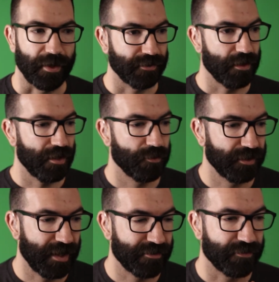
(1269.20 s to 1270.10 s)
and now I
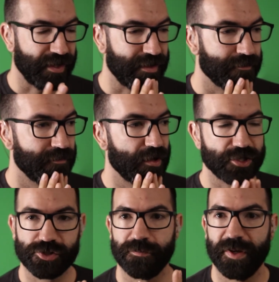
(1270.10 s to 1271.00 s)
will have a
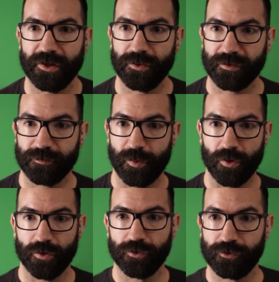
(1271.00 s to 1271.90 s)
much better
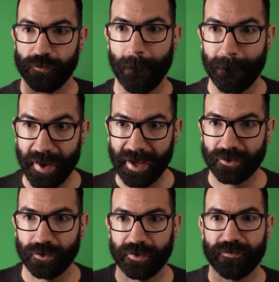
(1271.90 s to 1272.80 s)
exposed
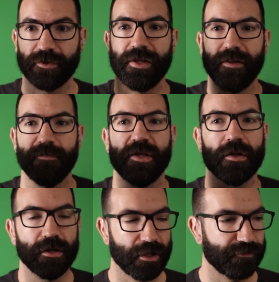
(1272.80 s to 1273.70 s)
background that's gonna help me a
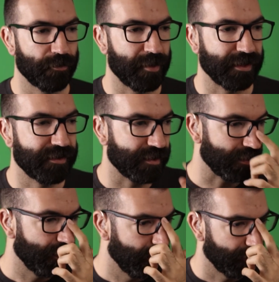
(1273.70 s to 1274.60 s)
lot for my
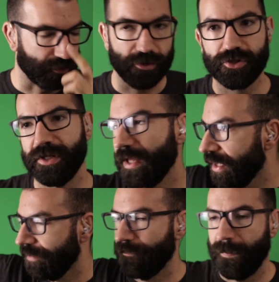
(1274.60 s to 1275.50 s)
key. Usually,
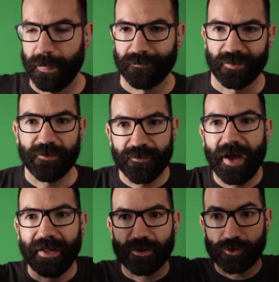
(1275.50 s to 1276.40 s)
if I
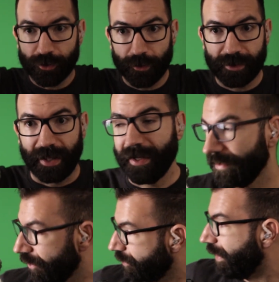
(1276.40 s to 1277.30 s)
had a third
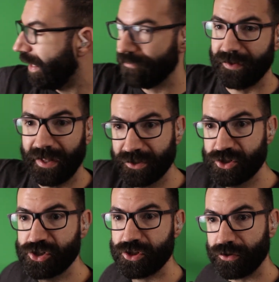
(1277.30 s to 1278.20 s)
light, I could have a light
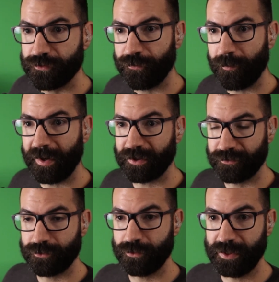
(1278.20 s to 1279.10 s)
just for my
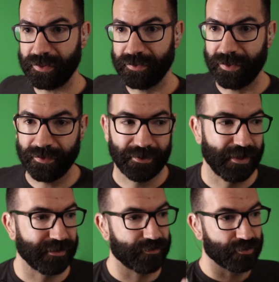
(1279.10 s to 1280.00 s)
screen and a
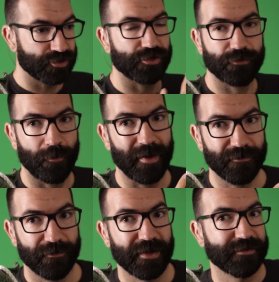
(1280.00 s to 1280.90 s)
light just for
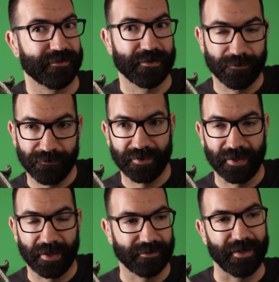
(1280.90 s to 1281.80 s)
my face and a fill
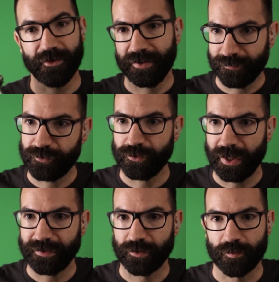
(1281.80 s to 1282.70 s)
light. I only have 2
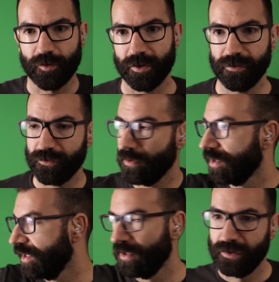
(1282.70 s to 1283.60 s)
lights at the moment, so,
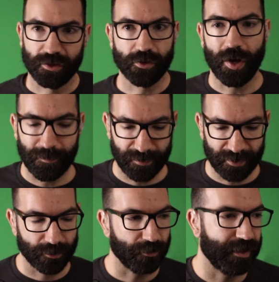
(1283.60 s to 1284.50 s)
you know, I play
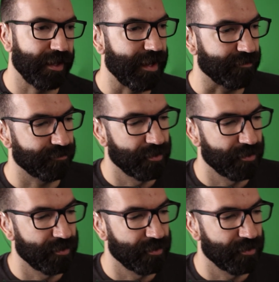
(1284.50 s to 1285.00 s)
with what I have.